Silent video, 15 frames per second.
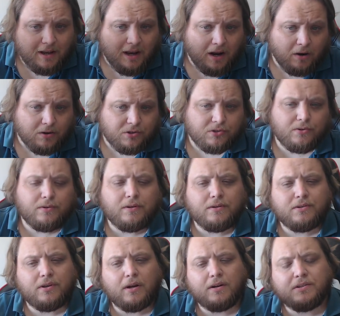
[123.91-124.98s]
our
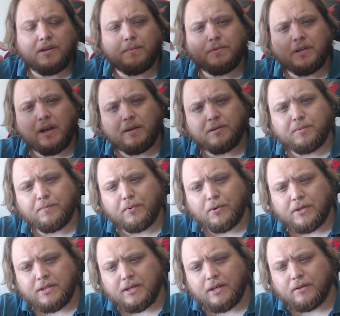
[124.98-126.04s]
students are sometimes
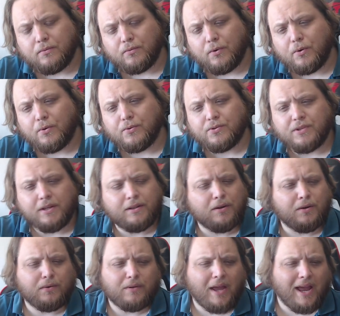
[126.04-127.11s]
put in roles that
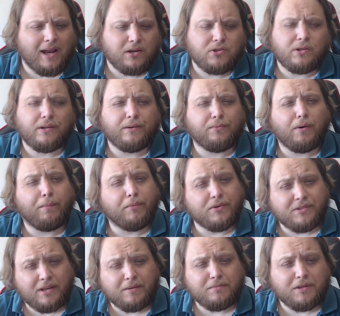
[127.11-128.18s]
don't actually
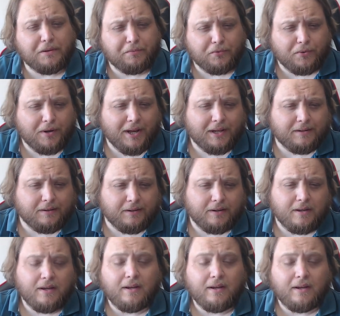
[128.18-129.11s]
represent them directly.